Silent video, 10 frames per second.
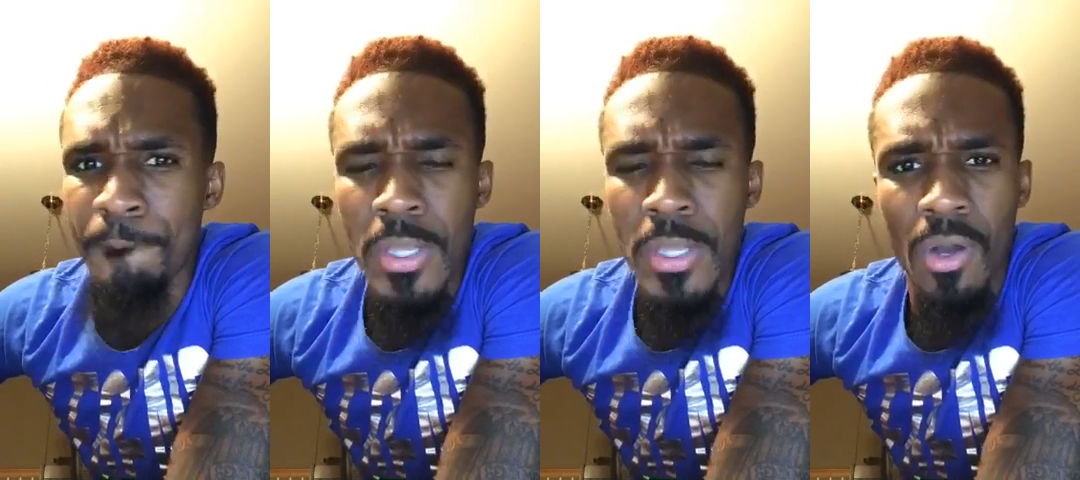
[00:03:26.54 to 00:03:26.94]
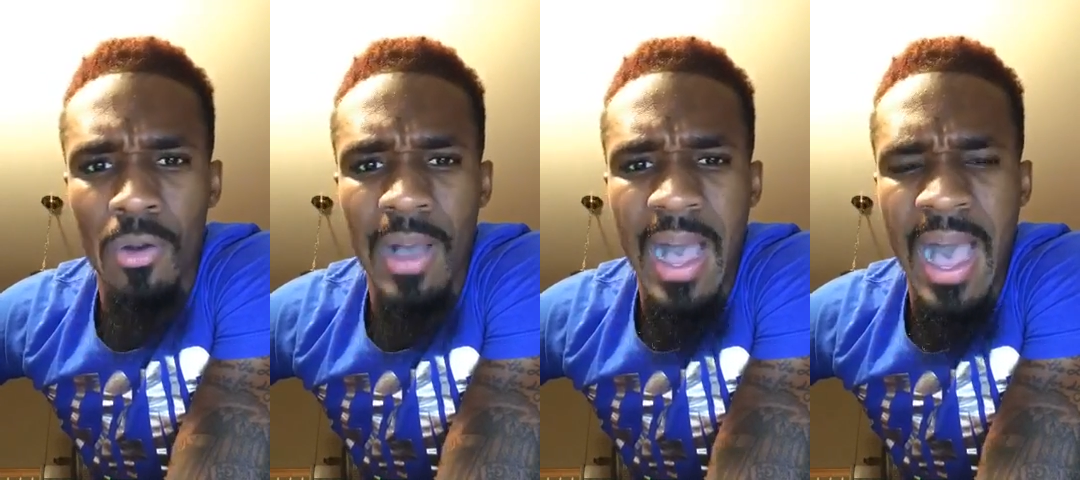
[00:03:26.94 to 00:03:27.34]

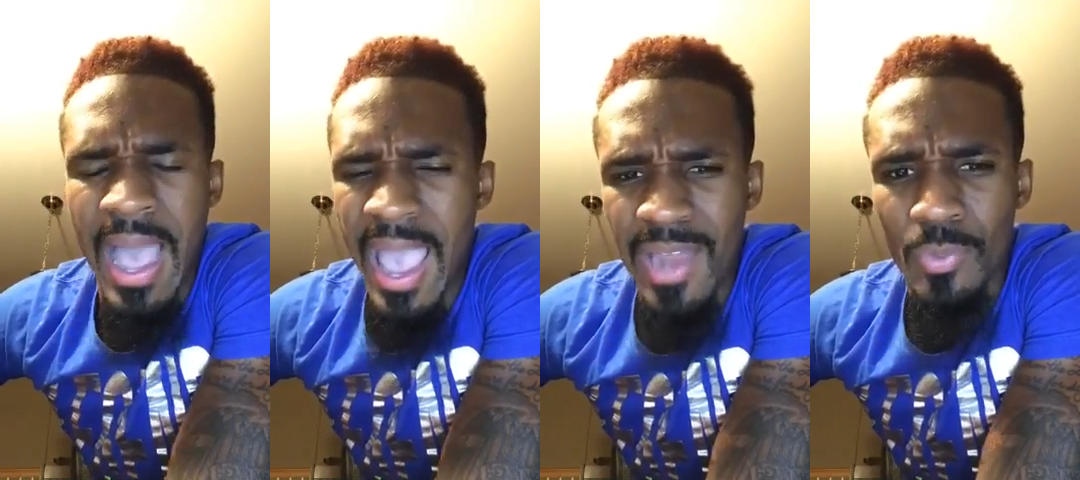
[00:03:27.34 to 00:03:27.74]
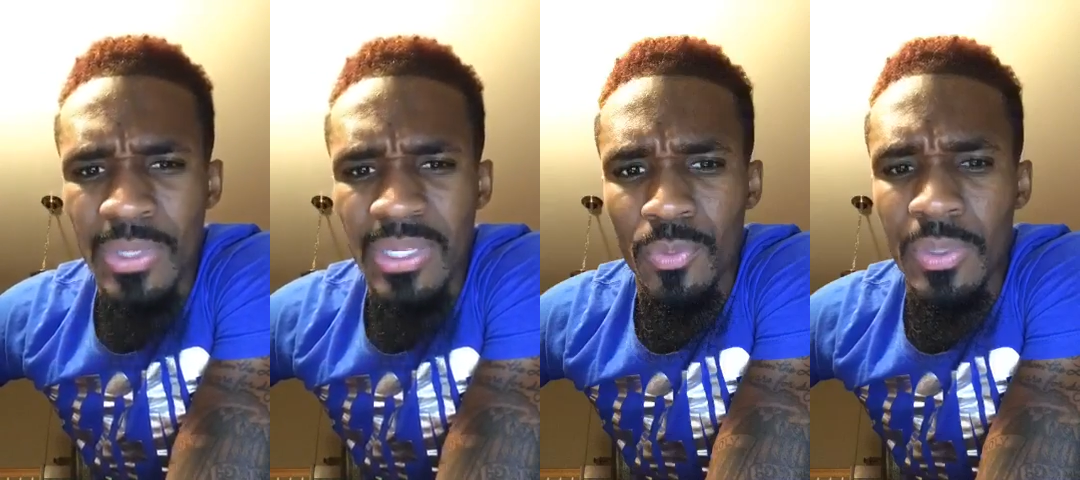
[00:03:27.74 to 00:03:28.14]
I hadn't
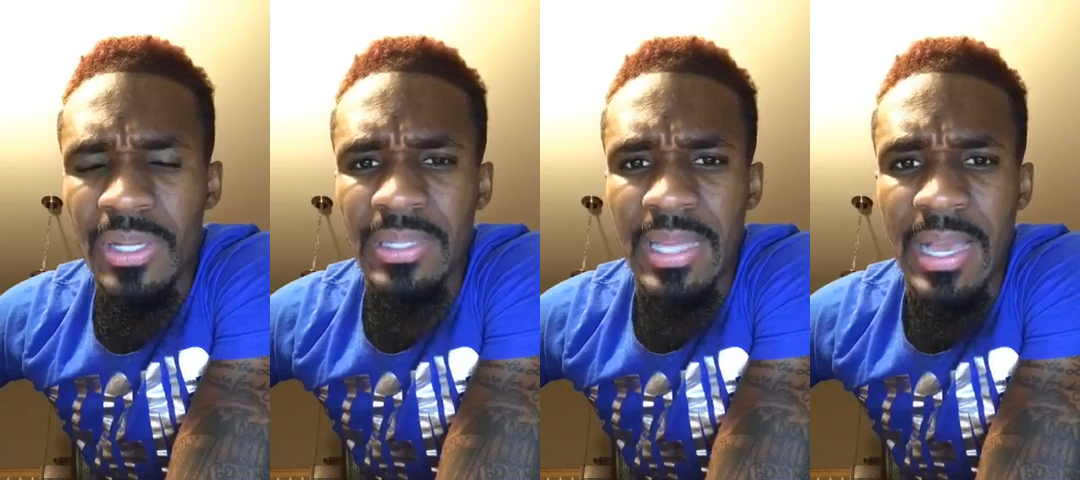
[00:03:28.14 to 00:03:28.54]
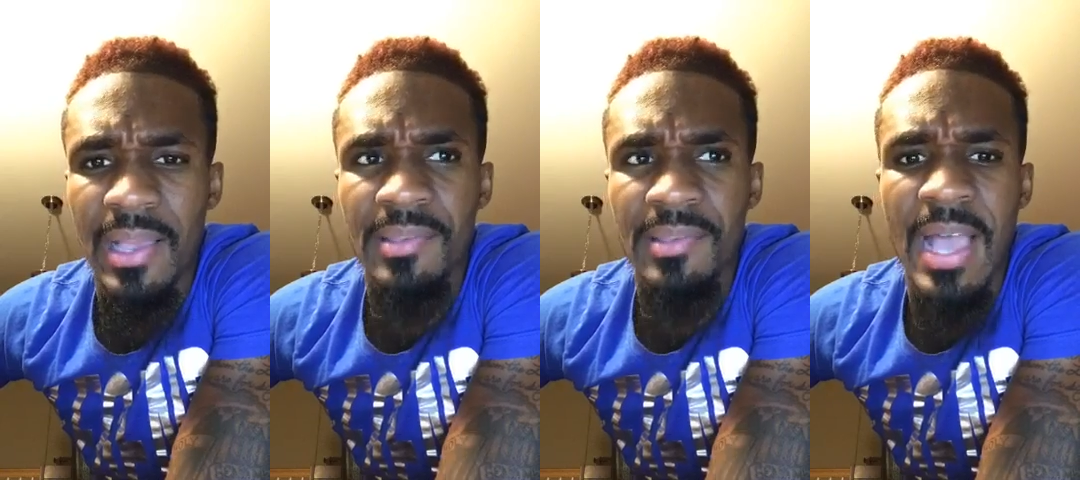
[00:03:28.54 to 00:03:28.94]
really
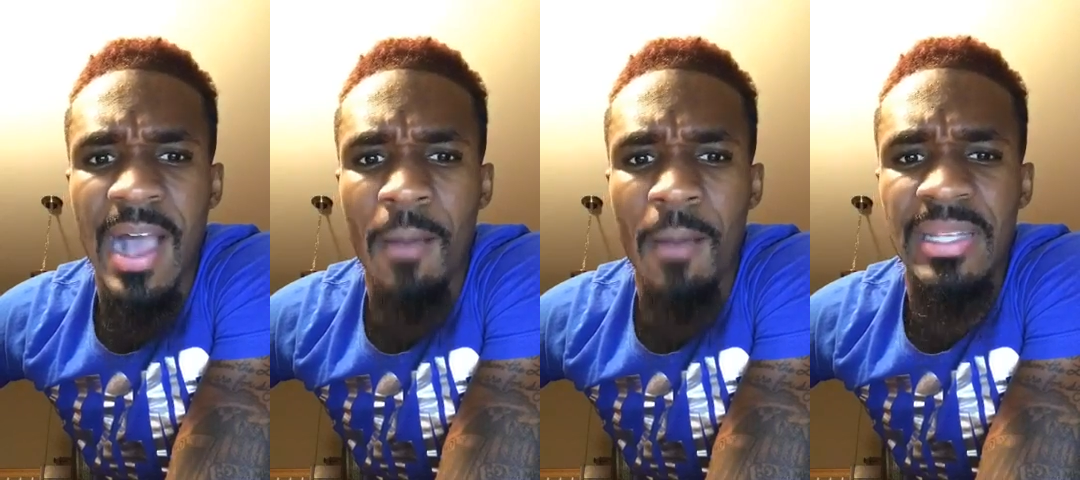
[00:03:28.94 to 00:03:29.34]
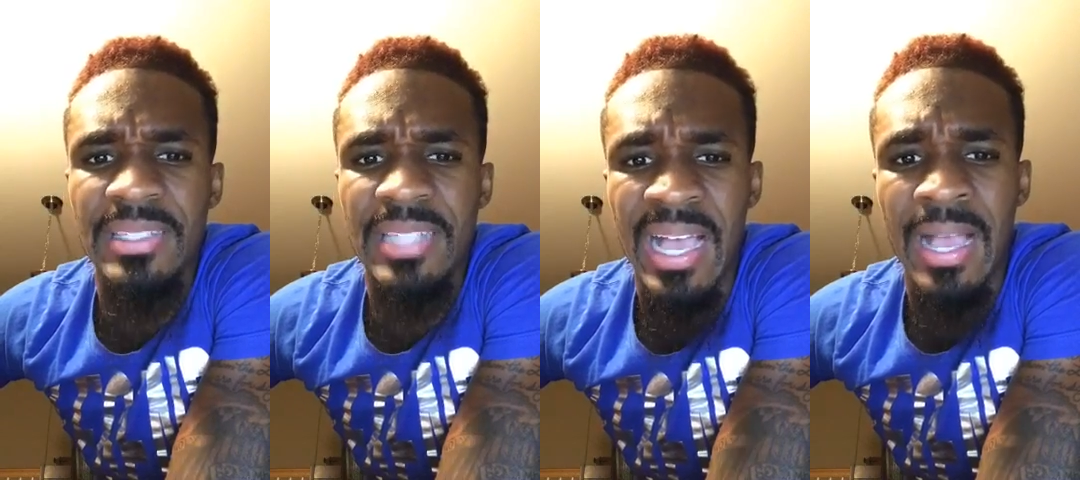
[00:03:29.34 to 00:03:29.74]
realized how many
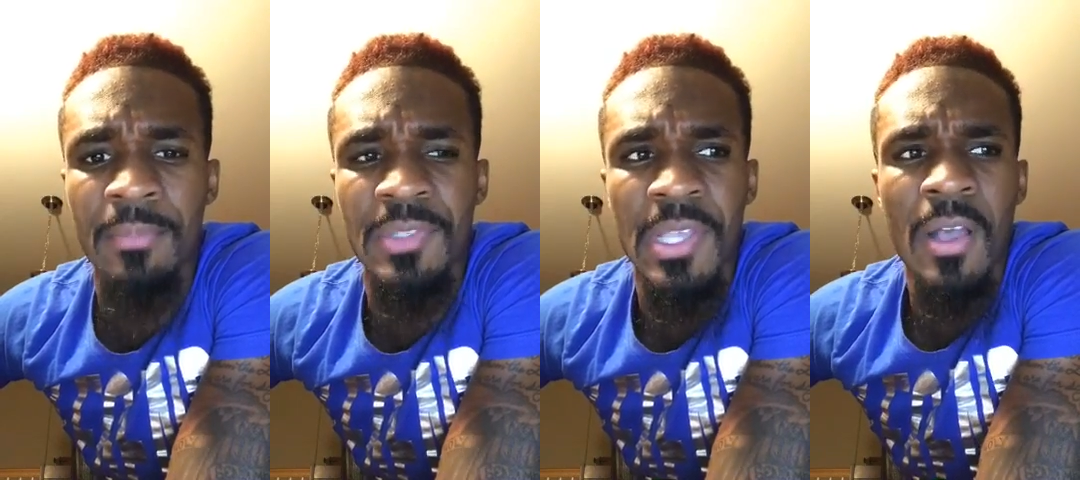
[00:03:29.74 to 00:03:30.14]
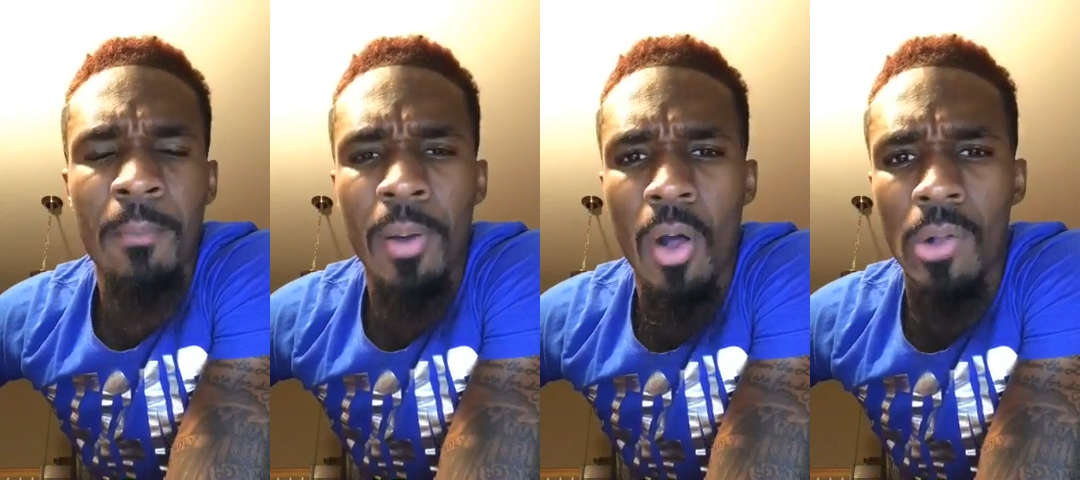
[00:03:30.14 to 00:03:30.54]
times
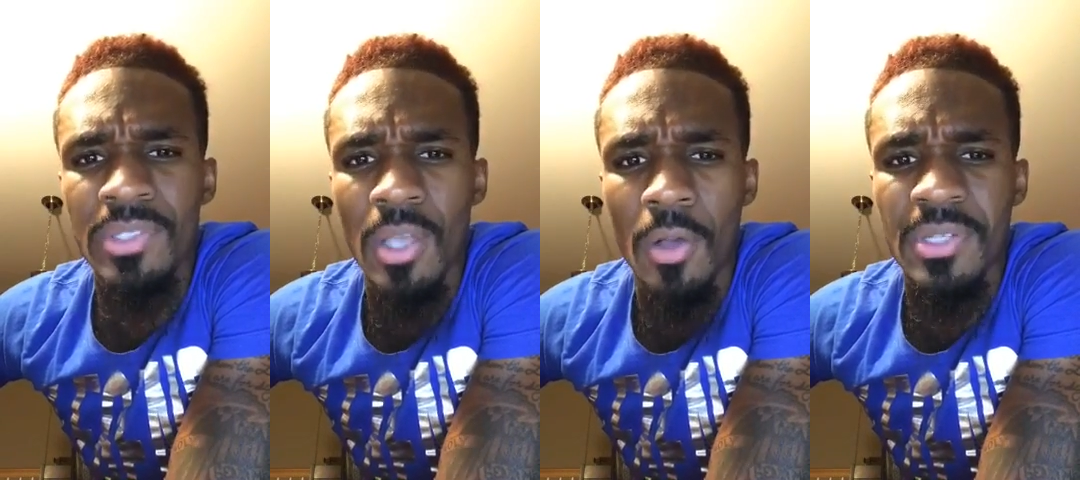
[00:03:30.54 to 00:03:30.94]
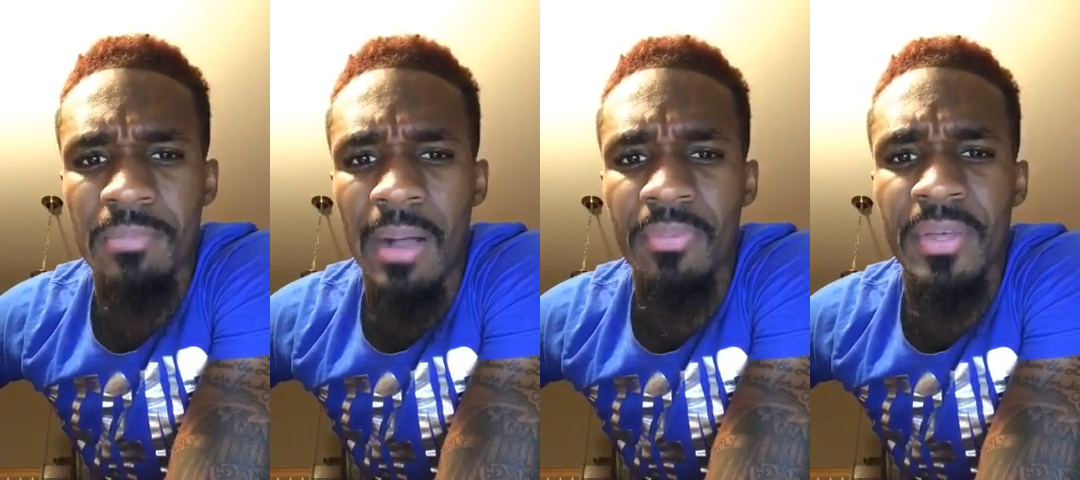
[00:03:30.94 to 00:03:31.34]
Paul talked
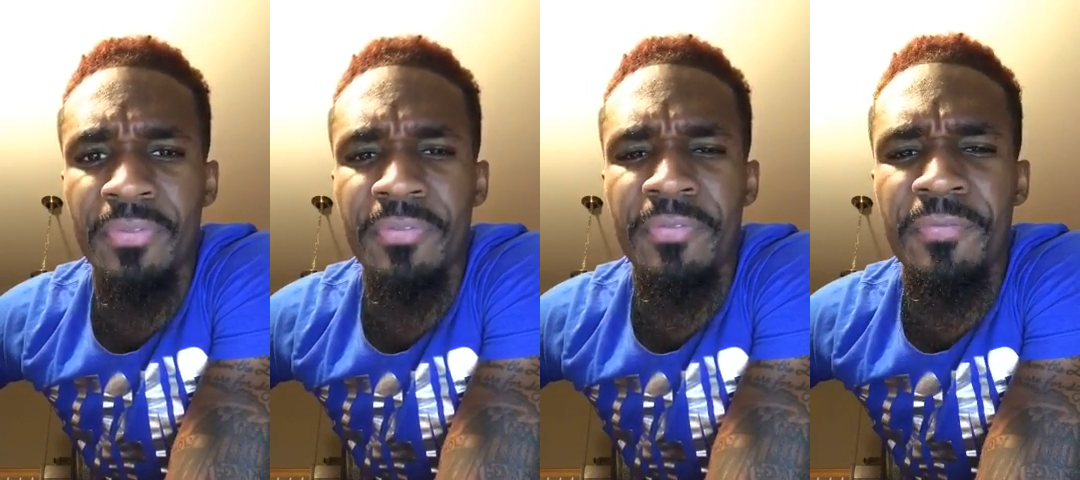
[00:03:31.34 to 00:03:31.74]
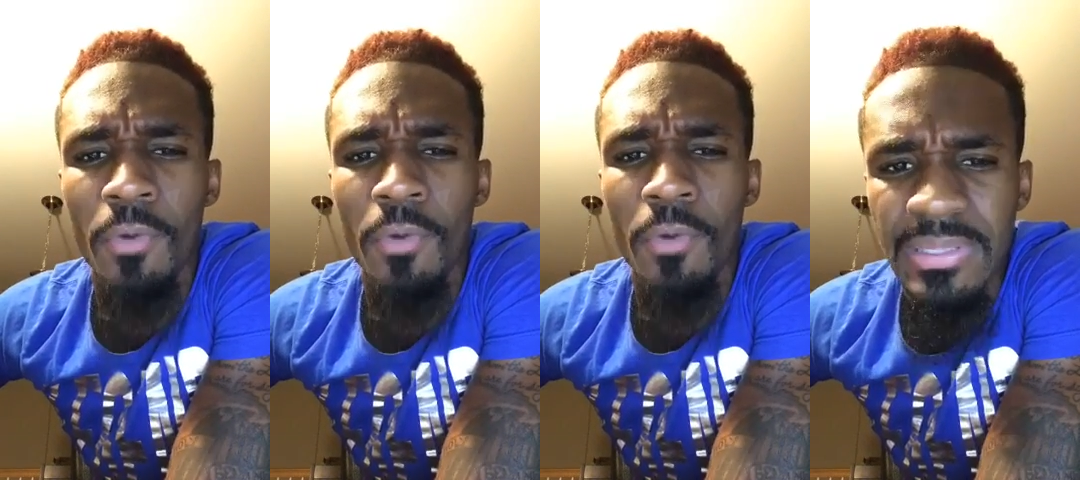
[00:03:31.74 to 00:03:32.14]
about the
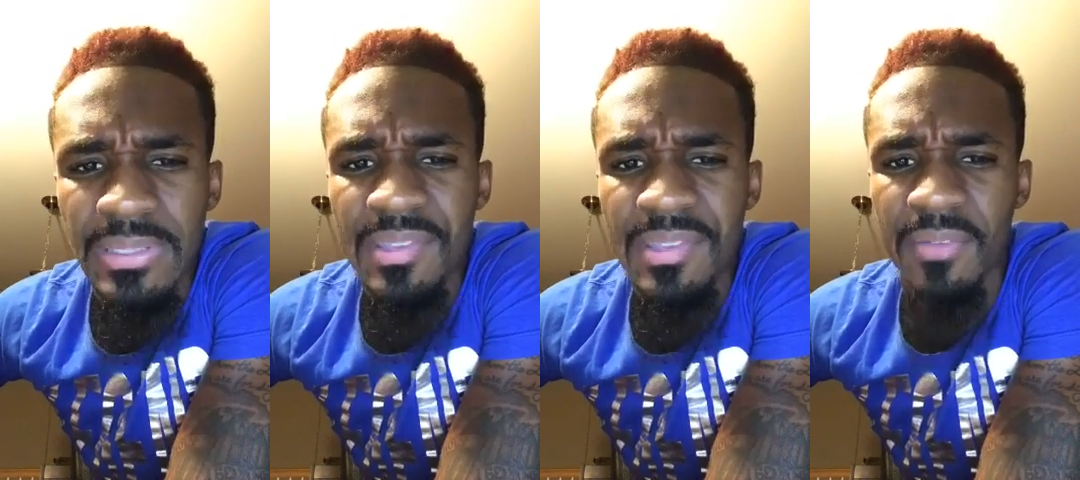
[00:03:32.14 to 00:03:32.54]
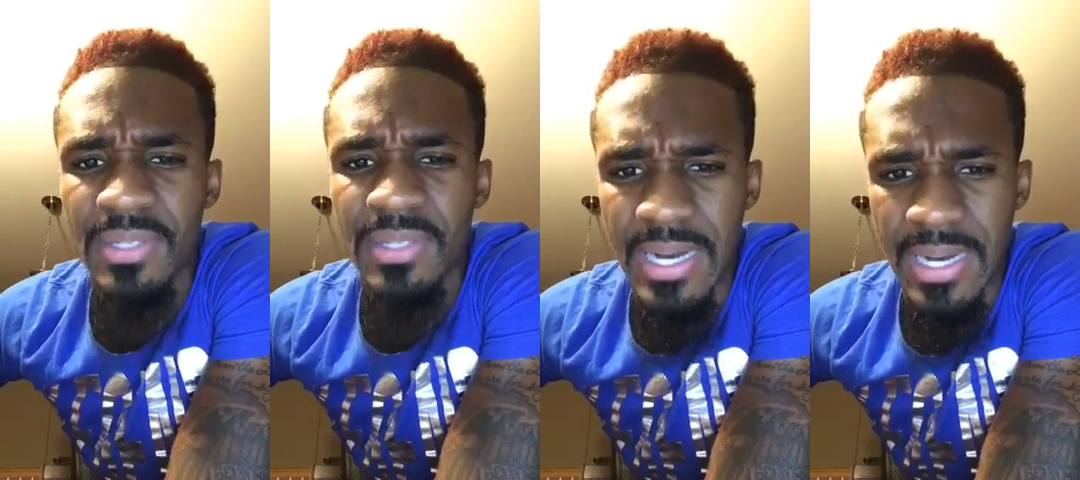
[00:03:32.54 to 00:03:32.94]
fullness of
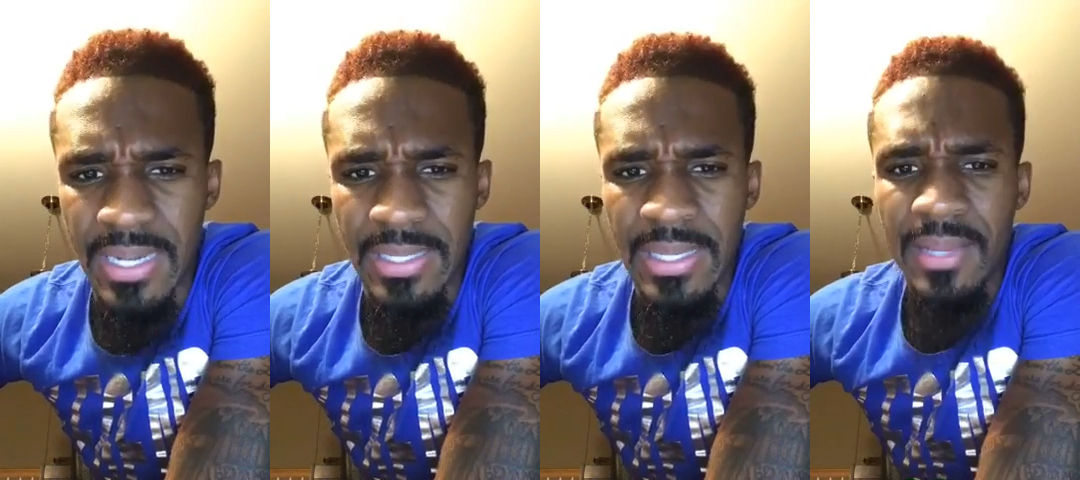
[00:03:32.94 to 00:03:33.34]
God,